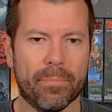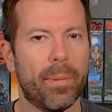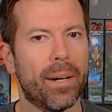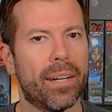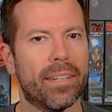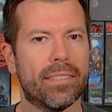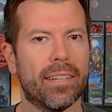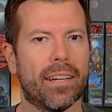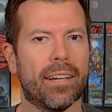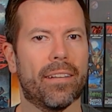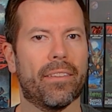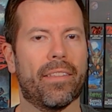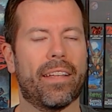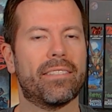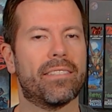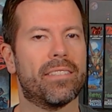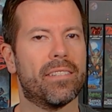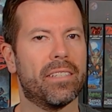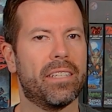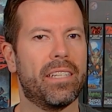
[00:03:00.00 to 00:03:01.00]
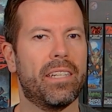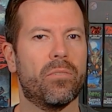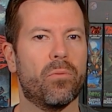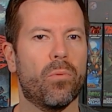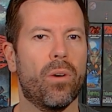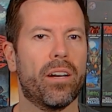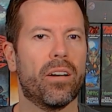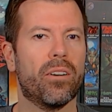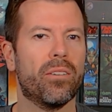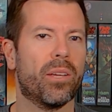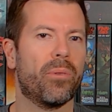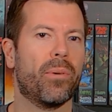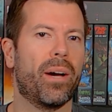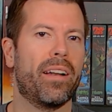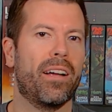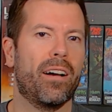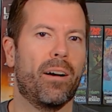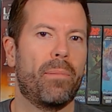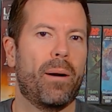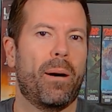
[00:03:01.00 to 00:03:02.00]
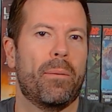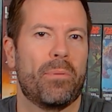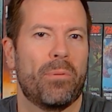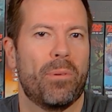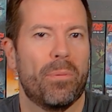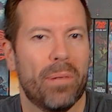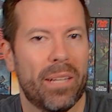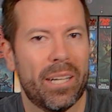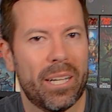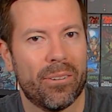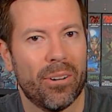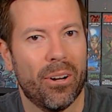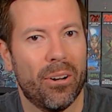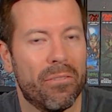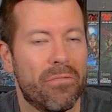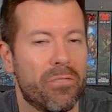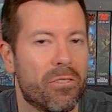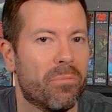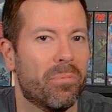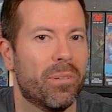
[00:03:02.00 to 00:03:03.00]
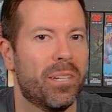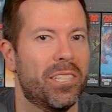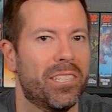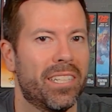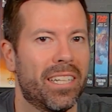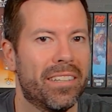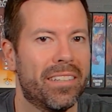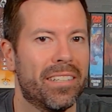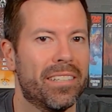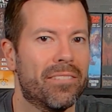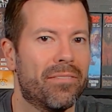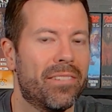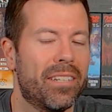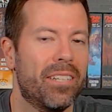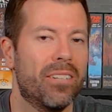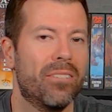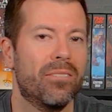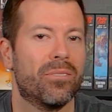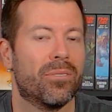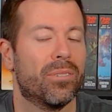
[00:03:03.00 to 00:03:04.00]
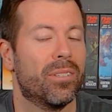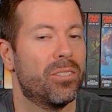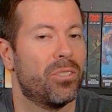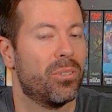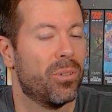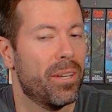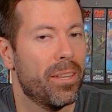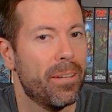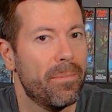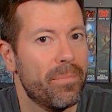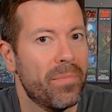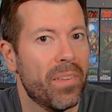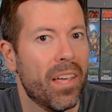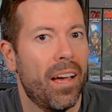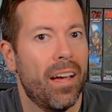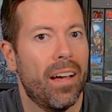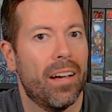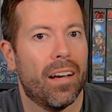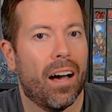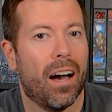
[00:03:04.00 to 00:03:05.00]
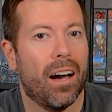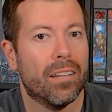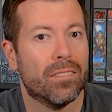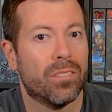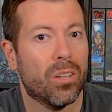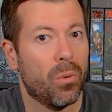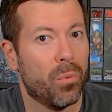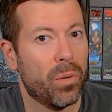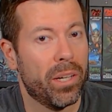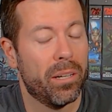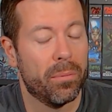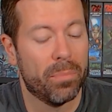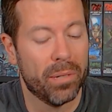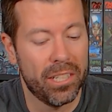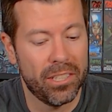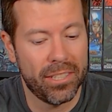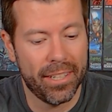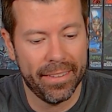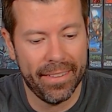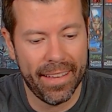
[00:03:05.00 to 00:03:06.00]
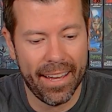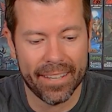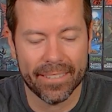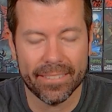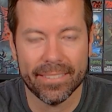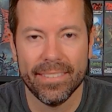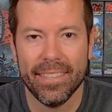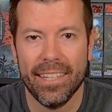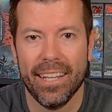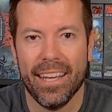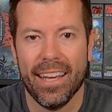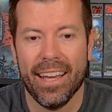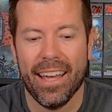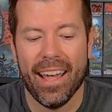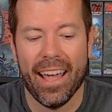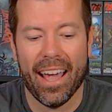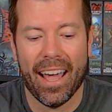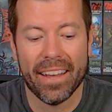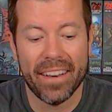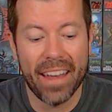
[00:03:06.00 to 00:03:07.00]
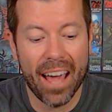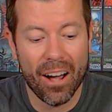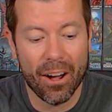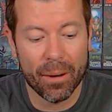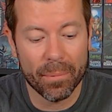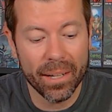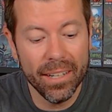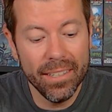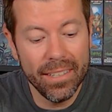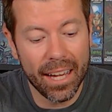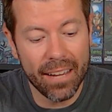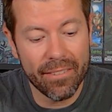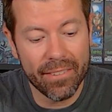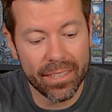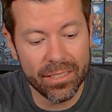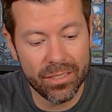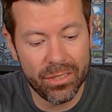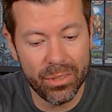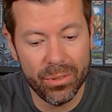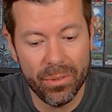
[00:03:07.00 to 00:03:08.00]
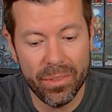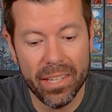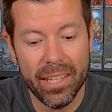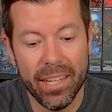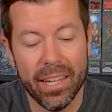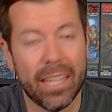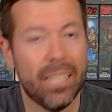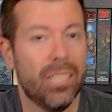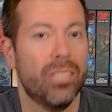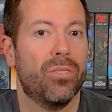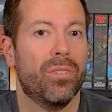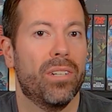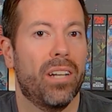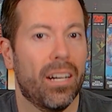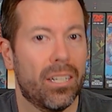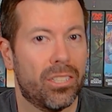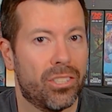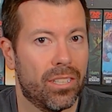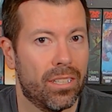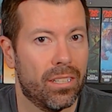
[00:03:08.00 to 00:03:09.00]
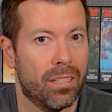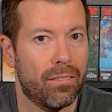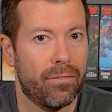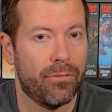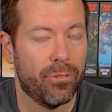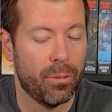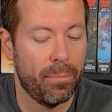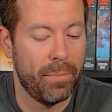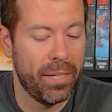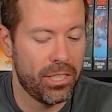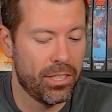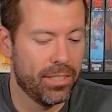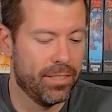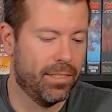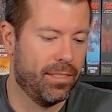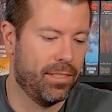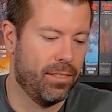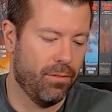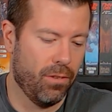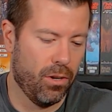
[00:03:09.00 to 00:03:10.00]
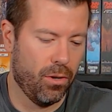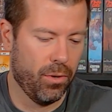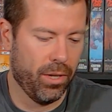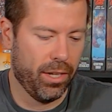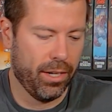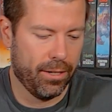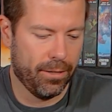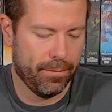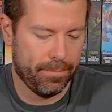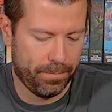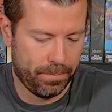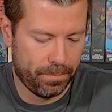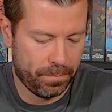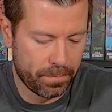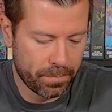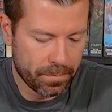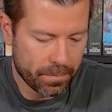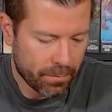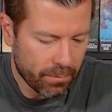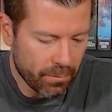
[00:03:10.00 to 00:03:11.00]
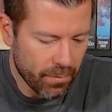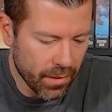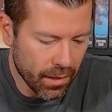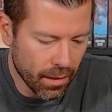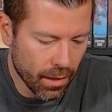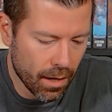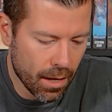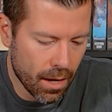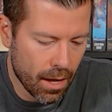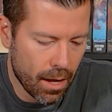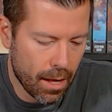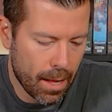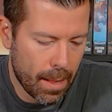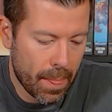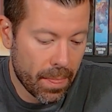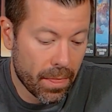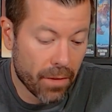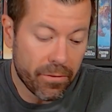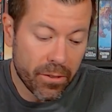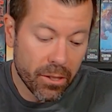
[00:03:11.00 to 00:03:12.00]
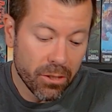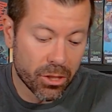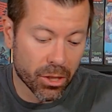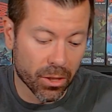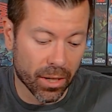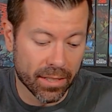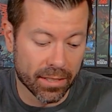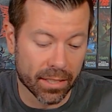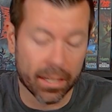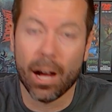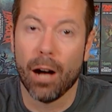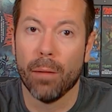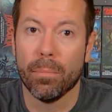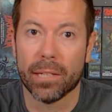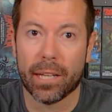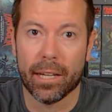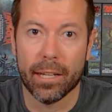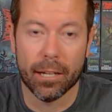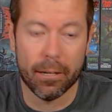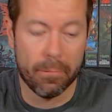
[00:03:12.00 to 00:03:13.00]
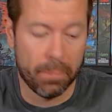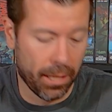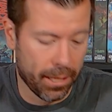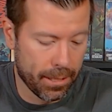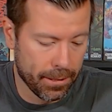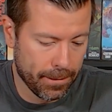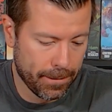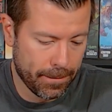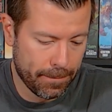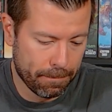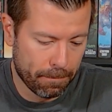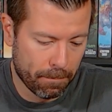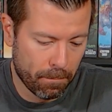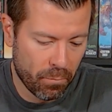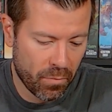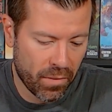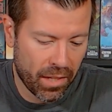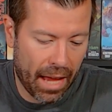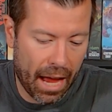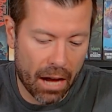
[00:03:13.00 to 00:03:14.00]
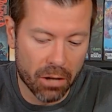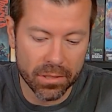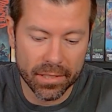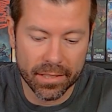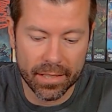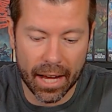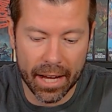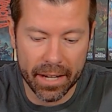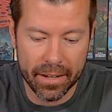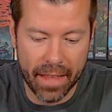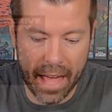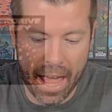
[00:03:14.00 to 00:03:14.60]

but that's the one and only way to help Optimal Play grow if you appreciate these videos or enjoy them. So we'd appreciate that. And now I'm going to dive into the introduction for Mission 0 here. The future is a complicated place. Outside the